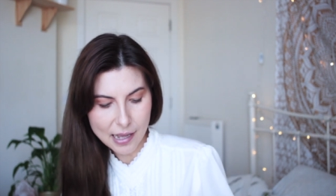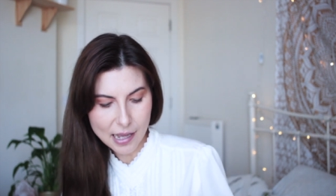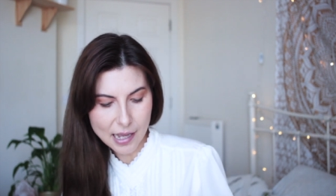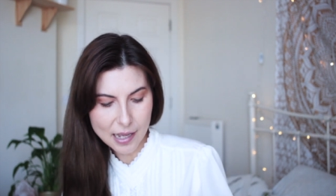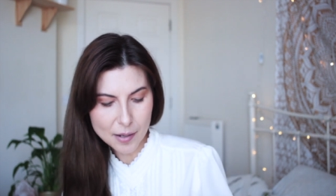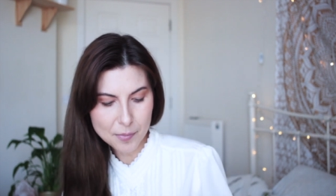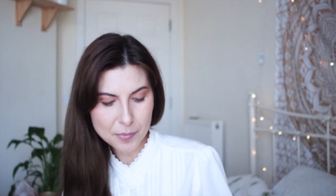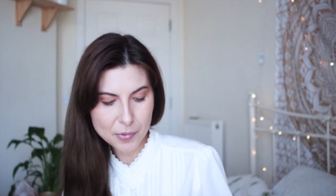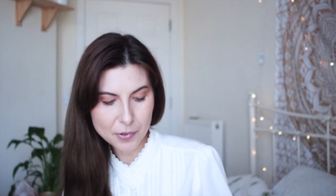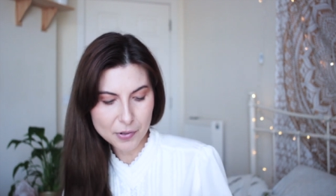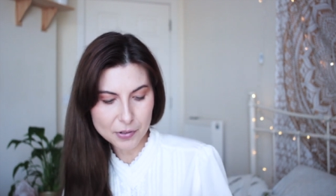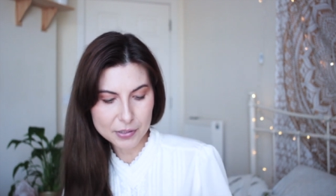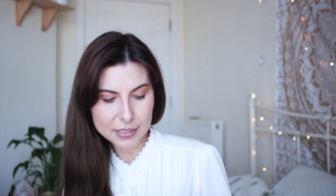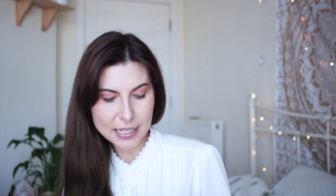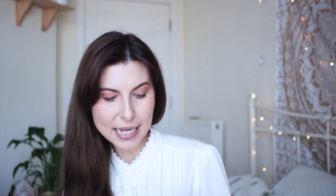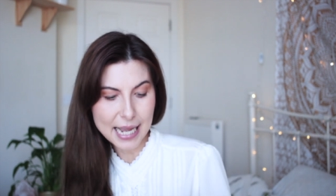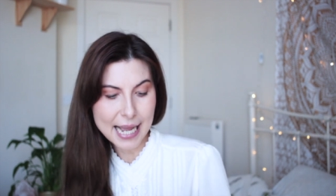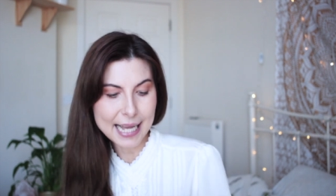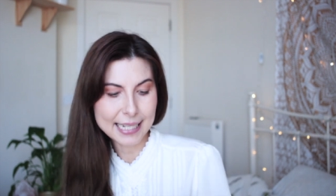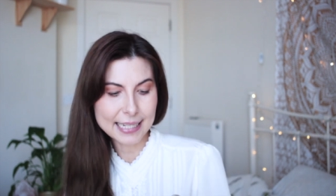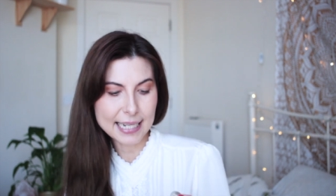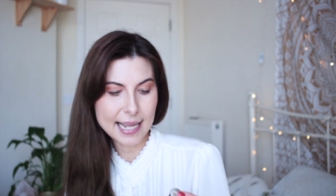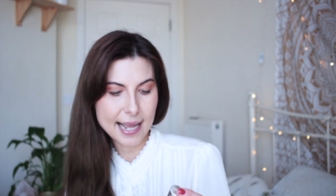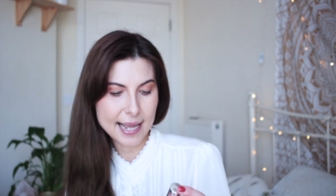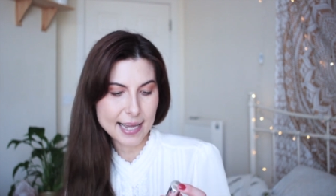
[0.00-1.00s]
I bought
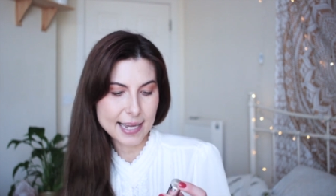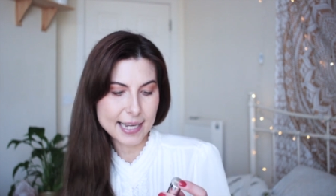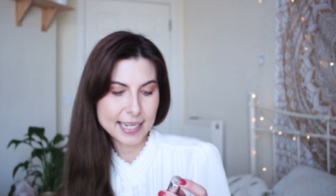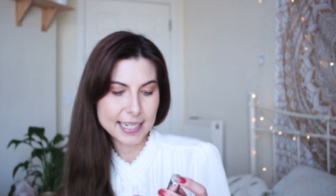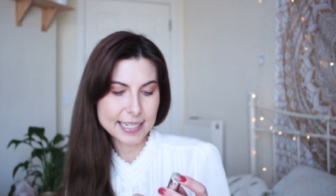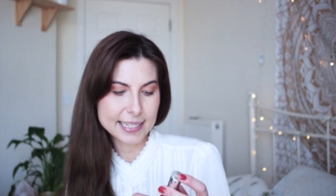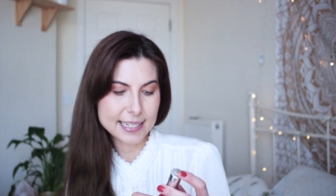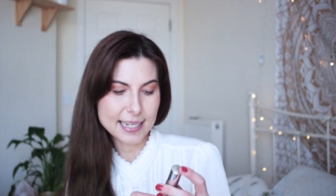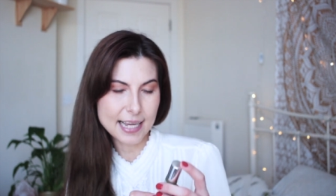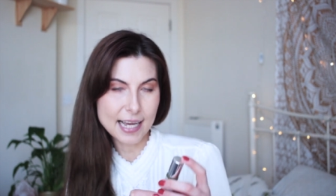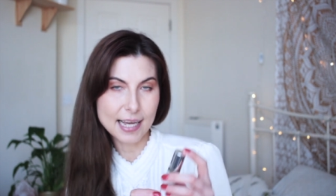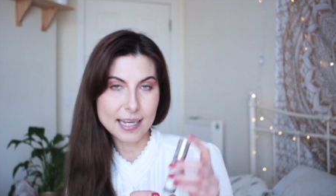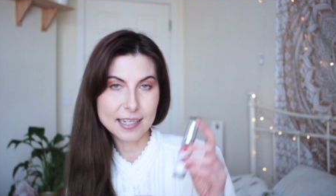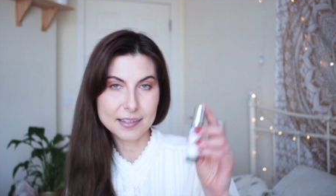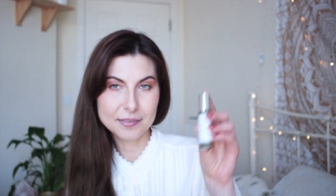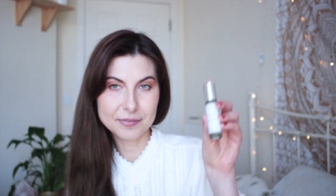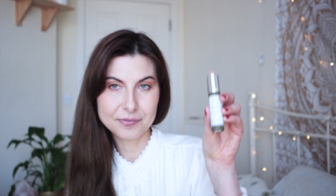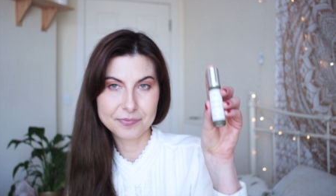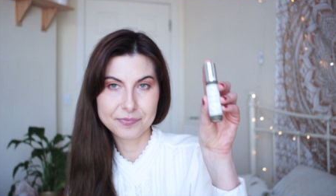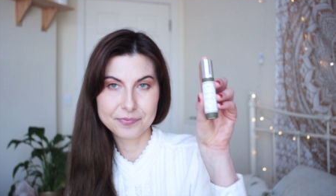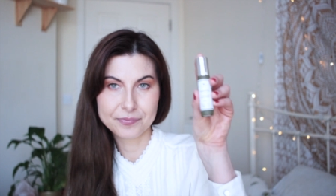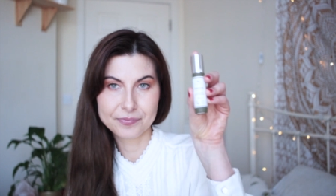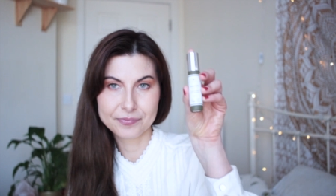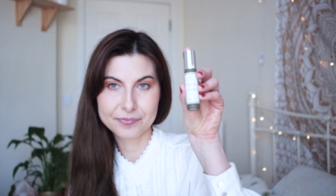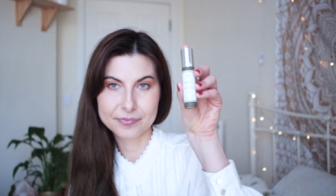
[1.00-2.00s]
Anahita
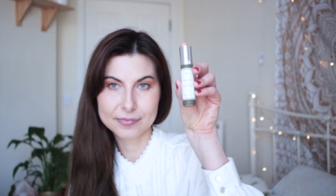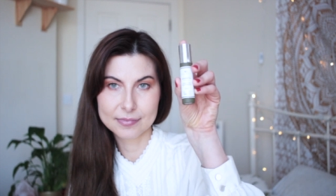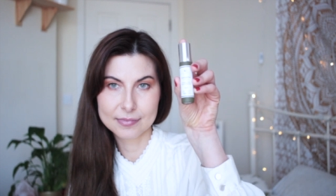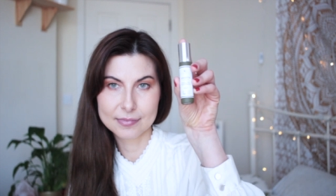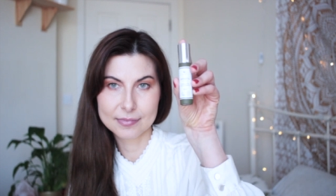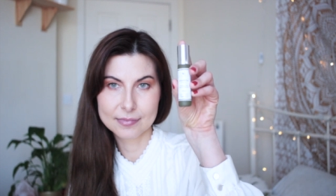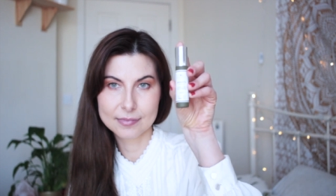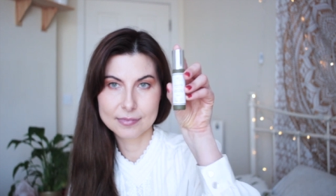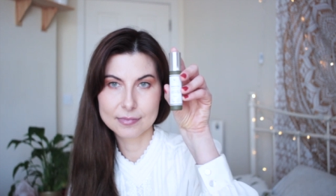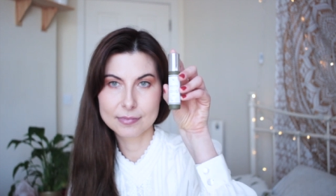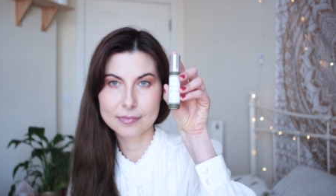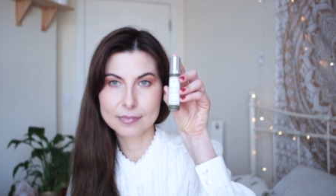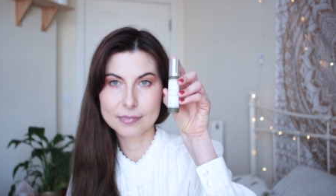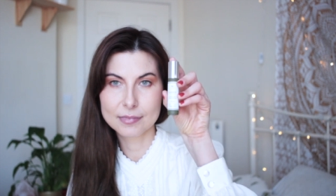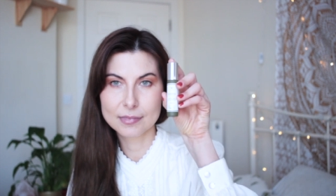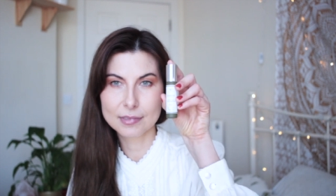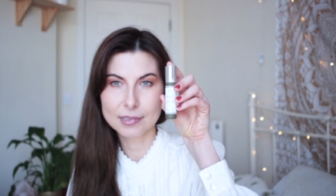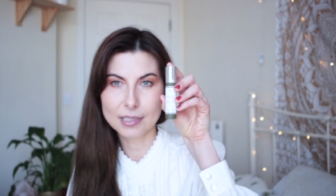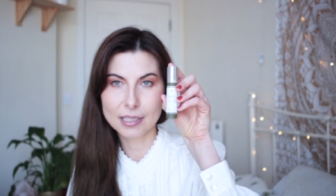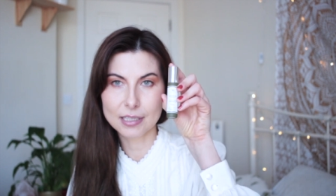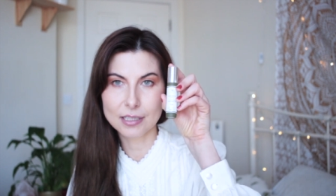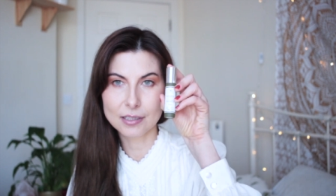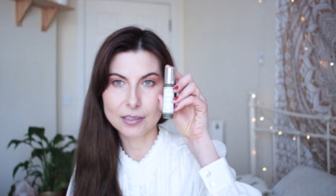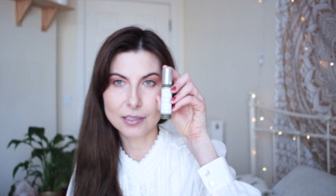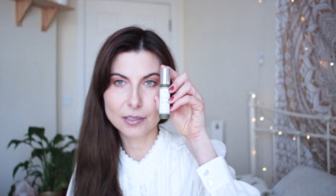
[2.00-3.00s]

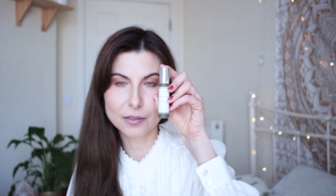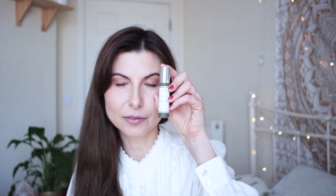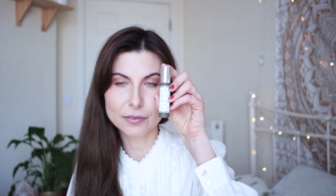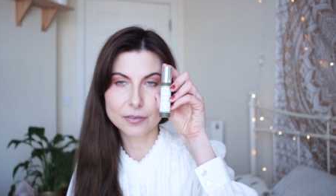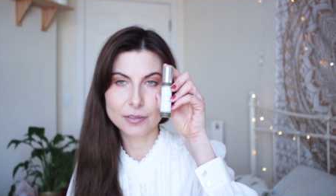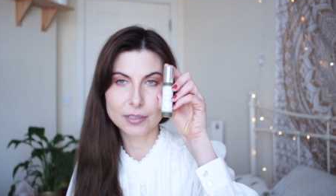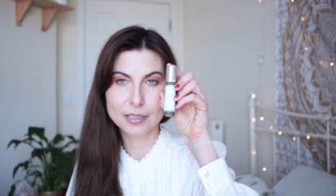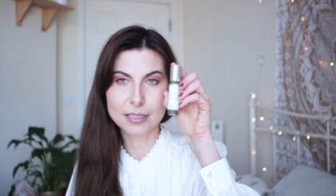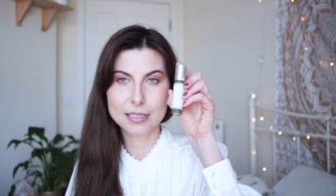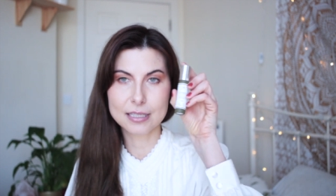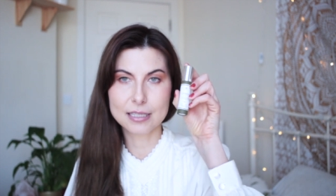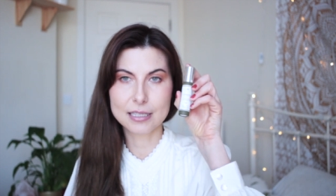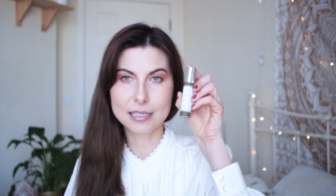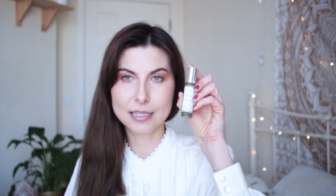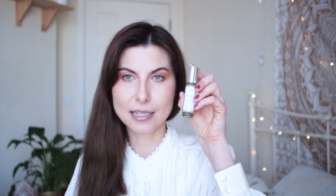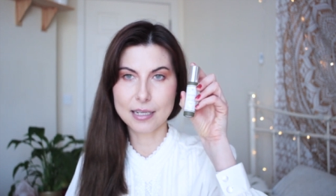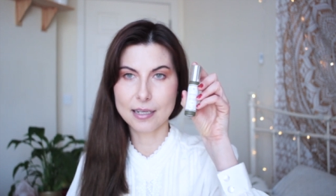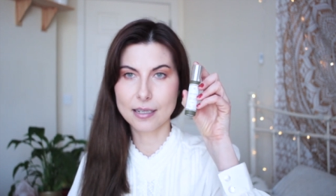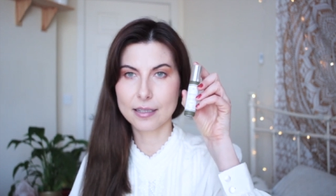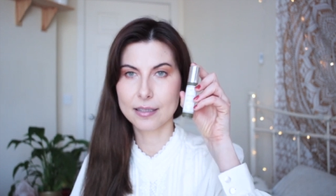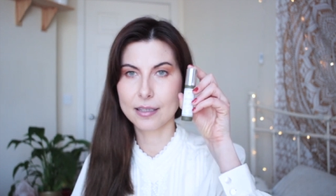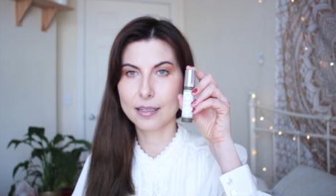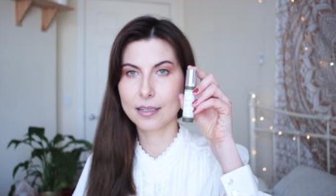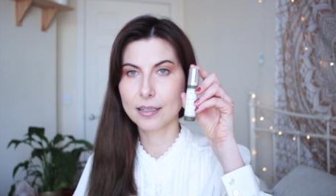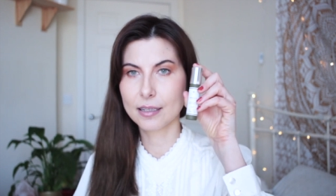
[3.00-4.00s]
don't know if you can see,
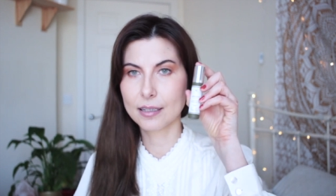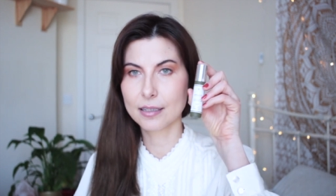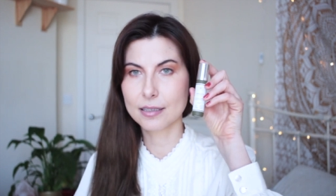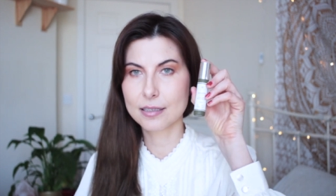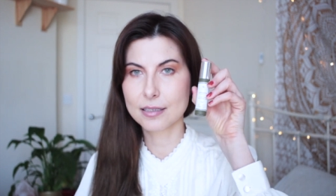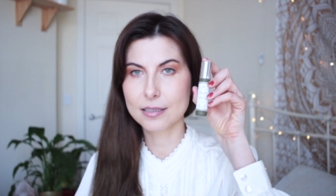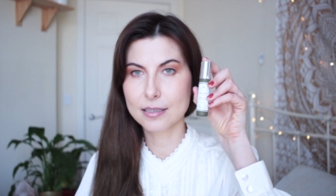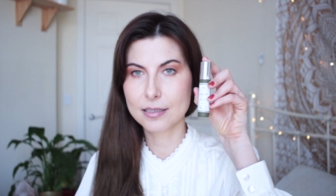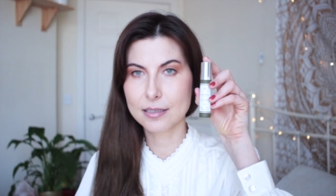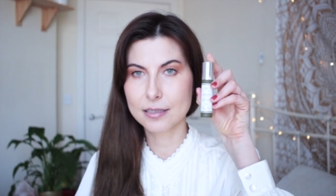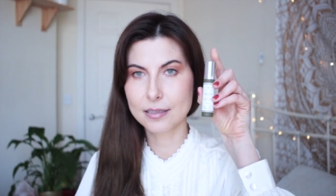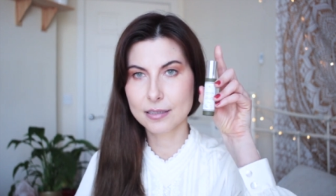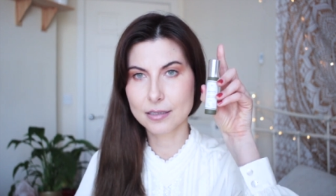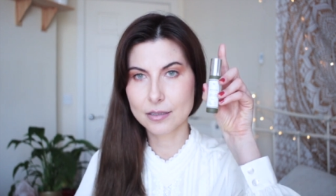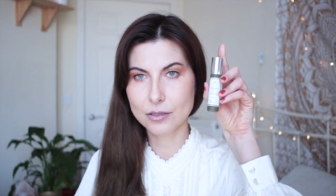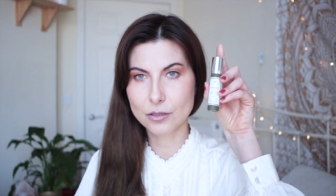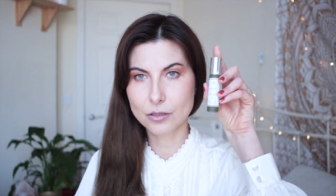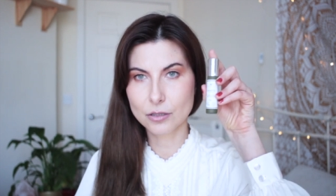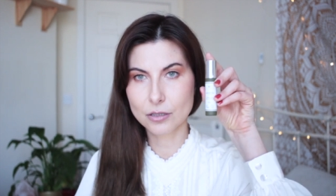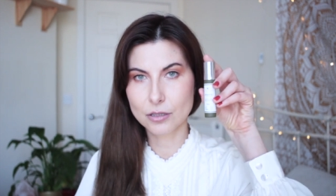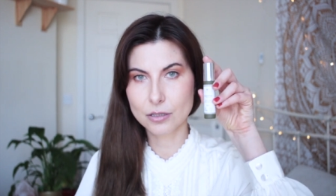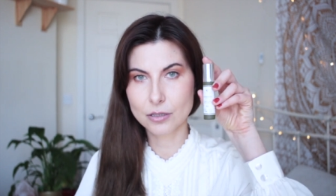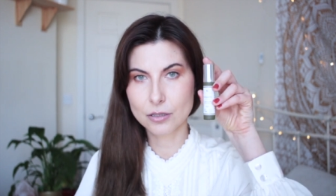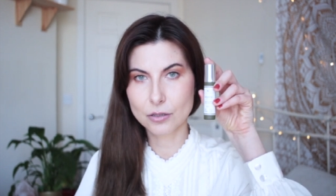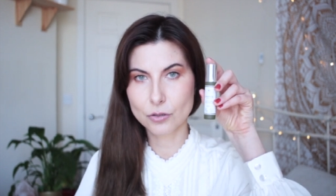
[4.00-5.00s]
I think
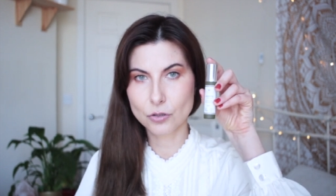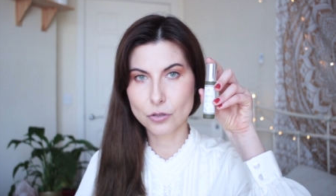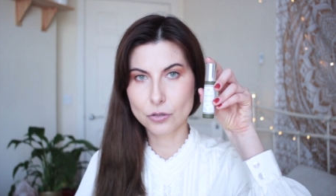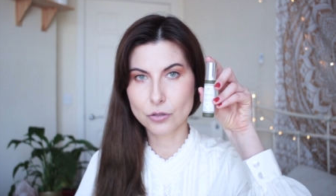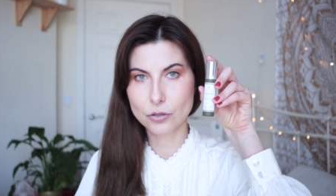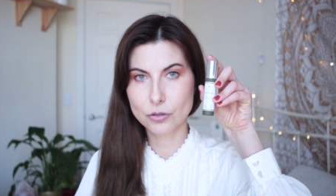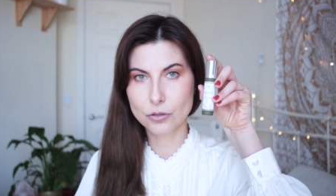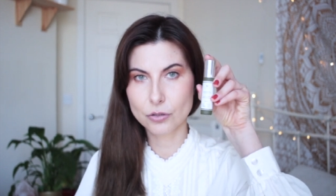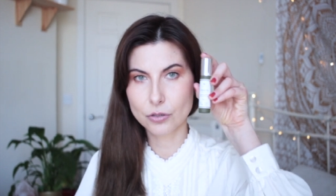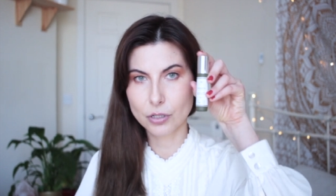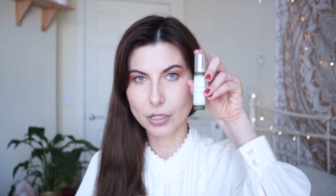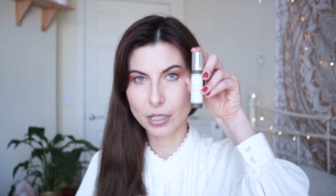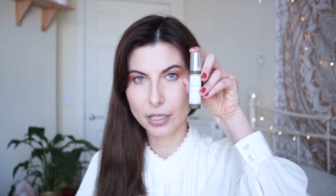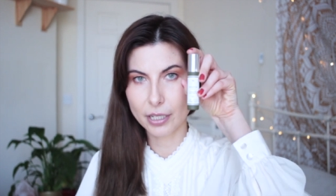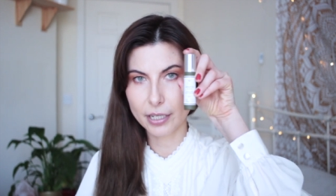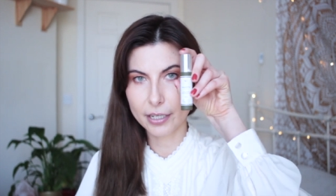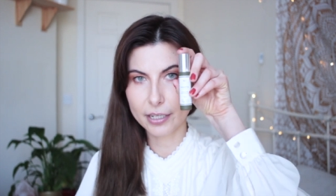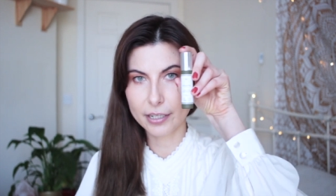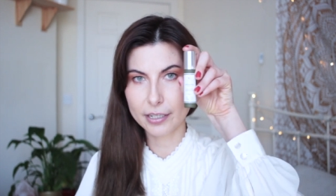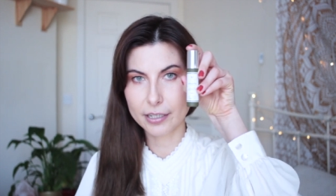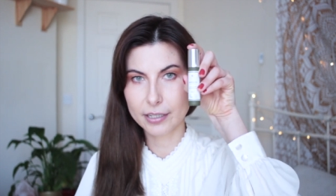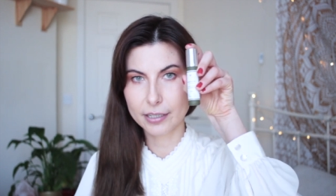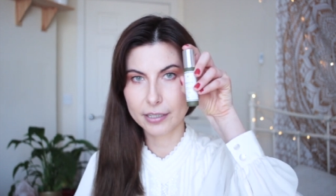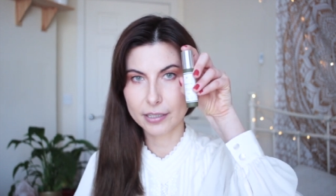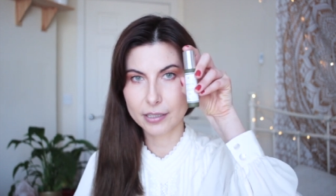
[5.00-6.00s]
it's
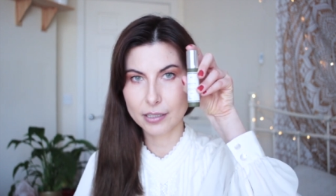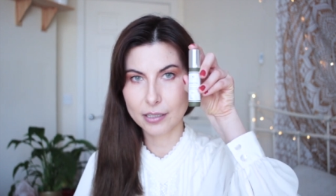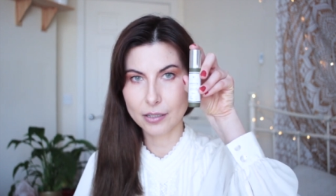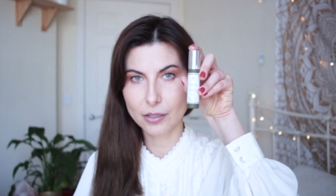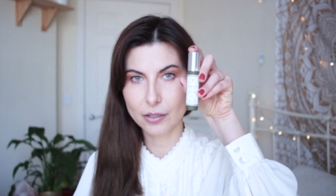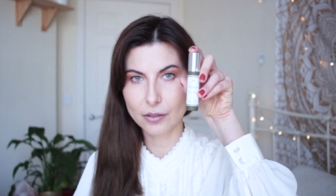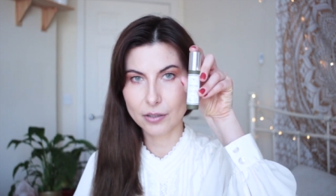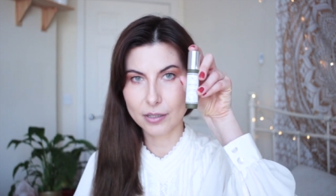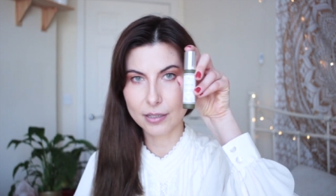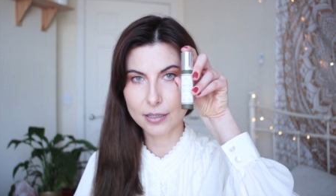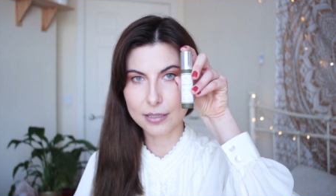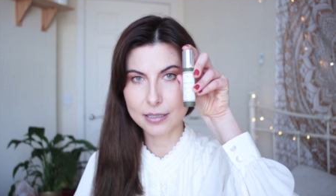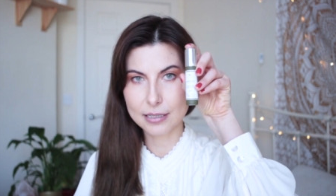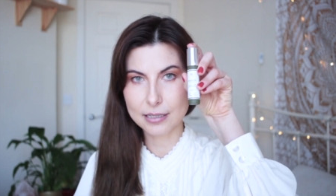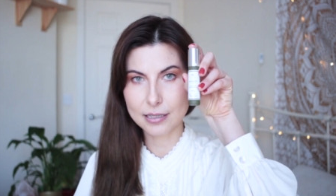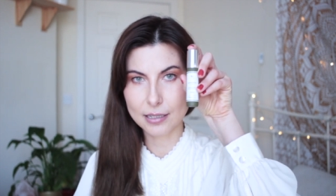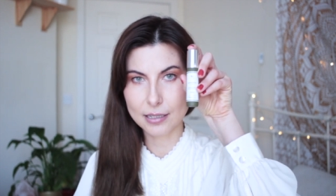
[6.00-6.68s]
here that you can